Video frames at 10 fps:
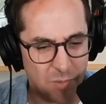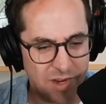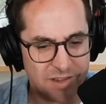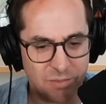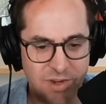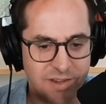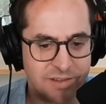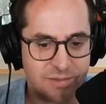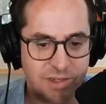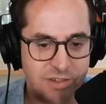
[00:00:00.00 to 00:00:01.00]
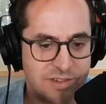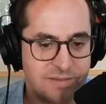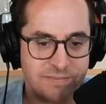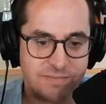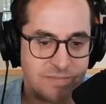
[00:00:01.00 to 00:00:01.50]
a what a what a just
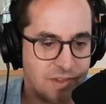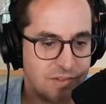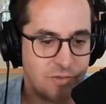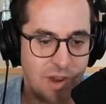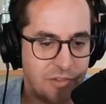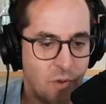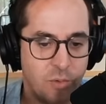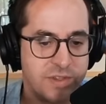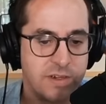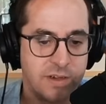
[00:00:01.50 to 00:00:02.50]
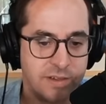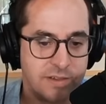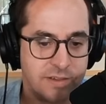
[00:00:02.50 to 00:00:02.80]
throughout the whole series.